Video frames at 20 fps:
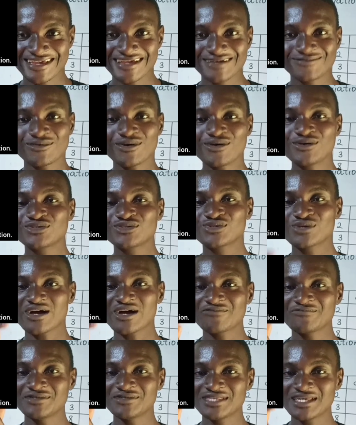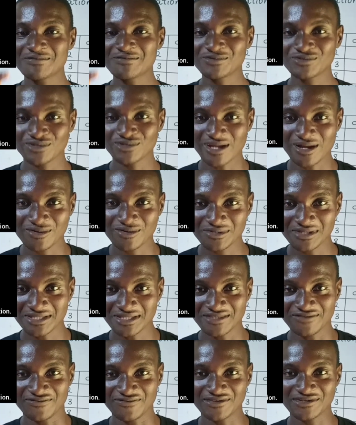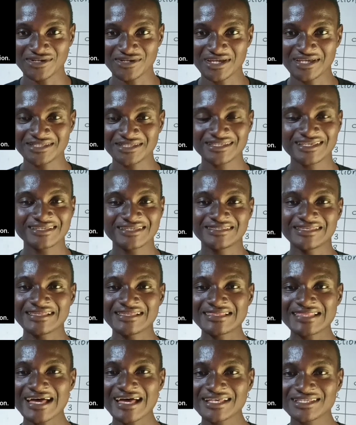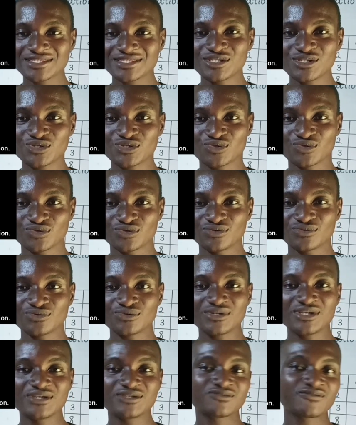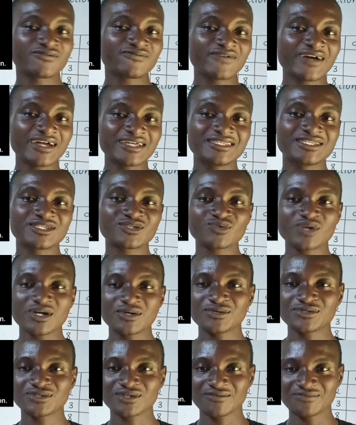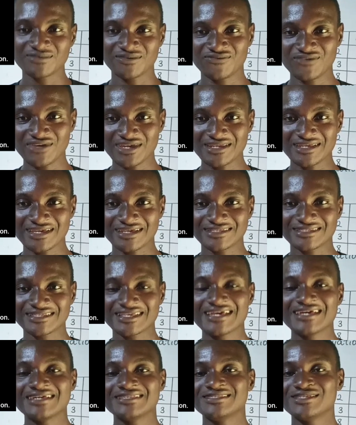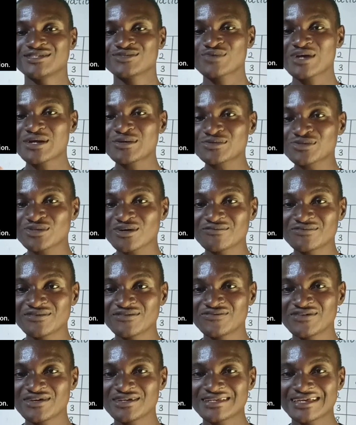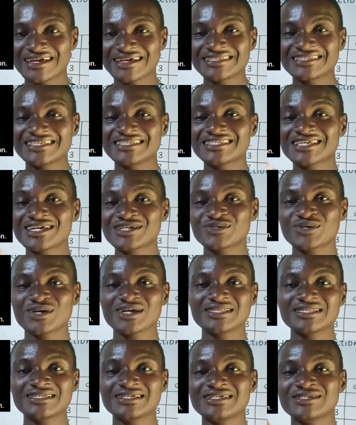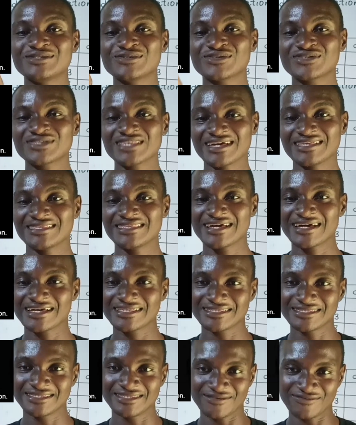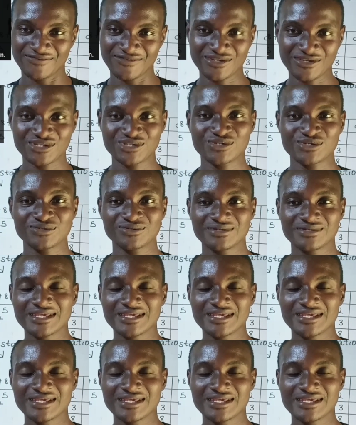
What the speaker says: Once you have been able to calculate the variance, the last thing to do is to find the square root of the variance. The square root of the variance is actually your standard deviation.